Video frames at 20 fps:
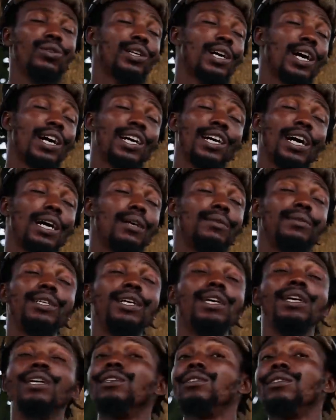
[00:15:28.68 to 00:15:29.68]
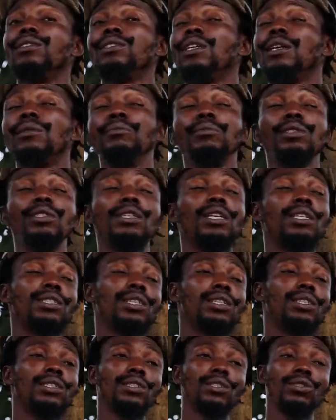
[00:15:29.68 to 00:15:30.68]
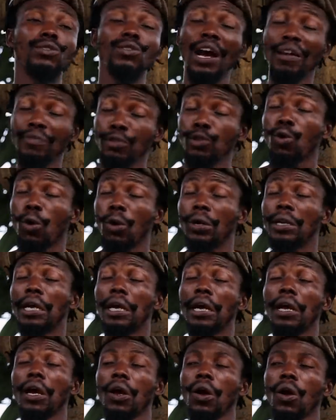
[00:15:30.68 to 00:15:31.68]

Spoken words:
You can't come here and tell me just anything. Have you called her?